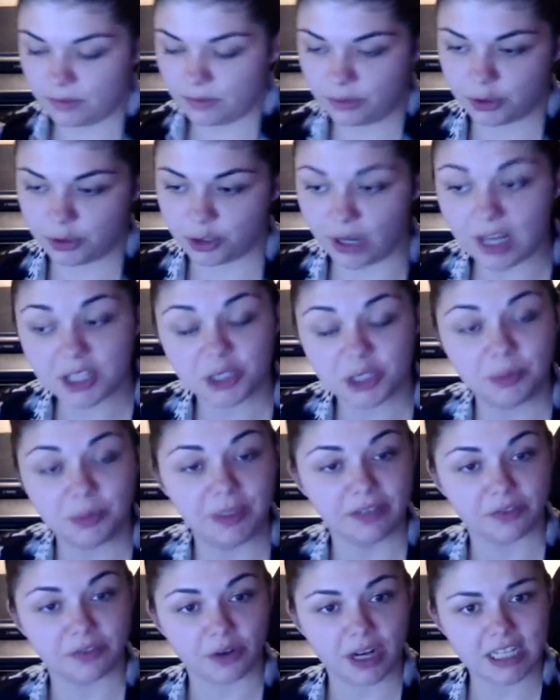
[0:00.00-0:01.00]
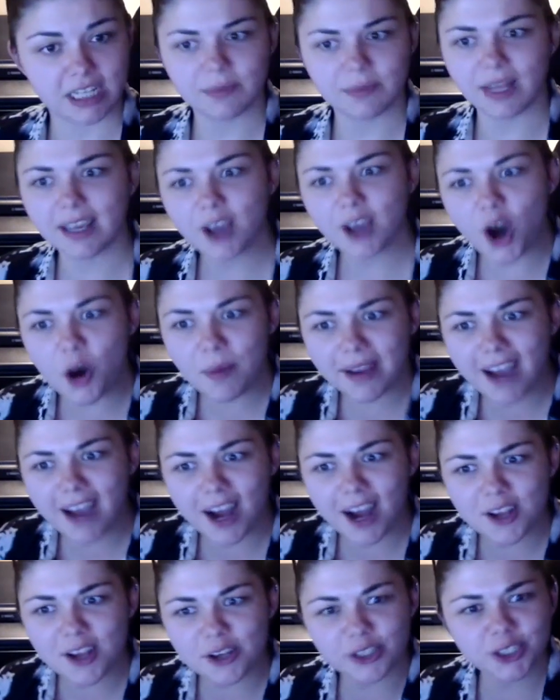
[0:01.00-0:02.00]
try to speak French, I'm like, oh my
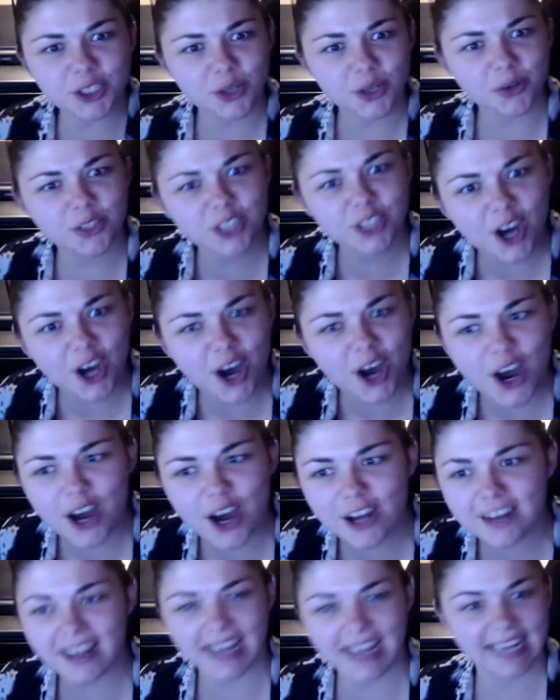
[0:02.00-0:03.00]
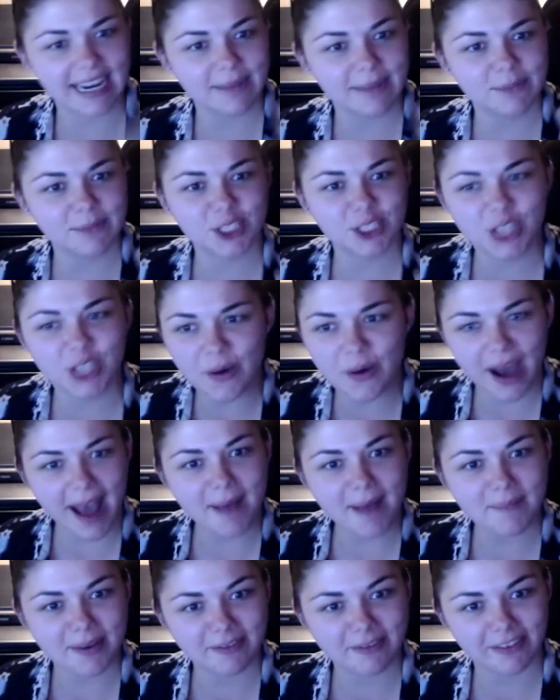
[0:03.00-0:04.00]
God, you're so good. And I'm so
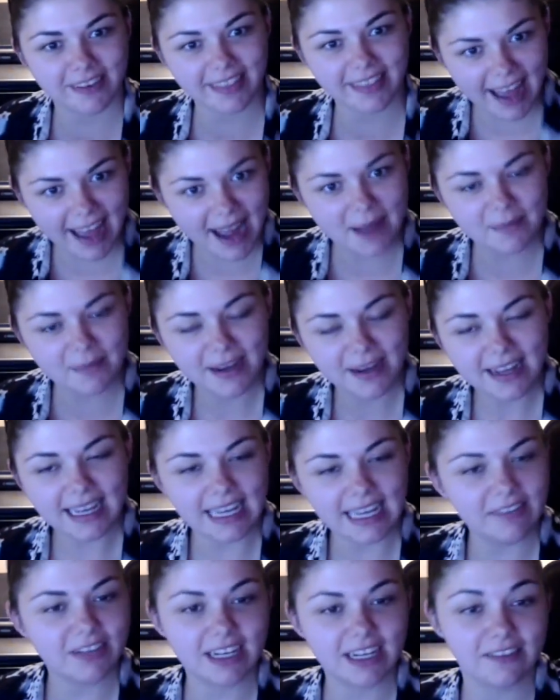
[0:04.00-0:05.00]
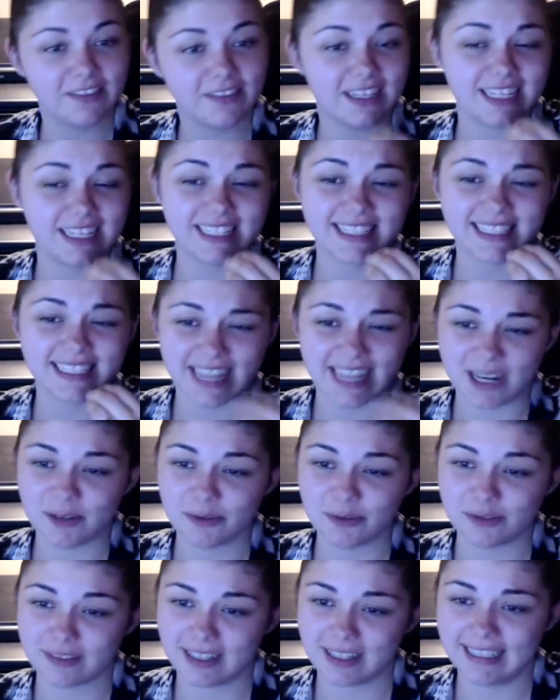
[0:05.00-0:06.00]
happy for them, even if they
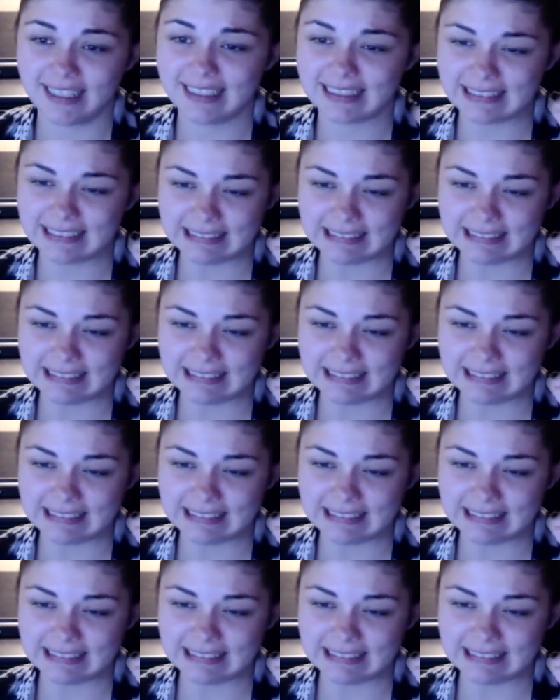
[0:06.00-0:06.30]
sound like,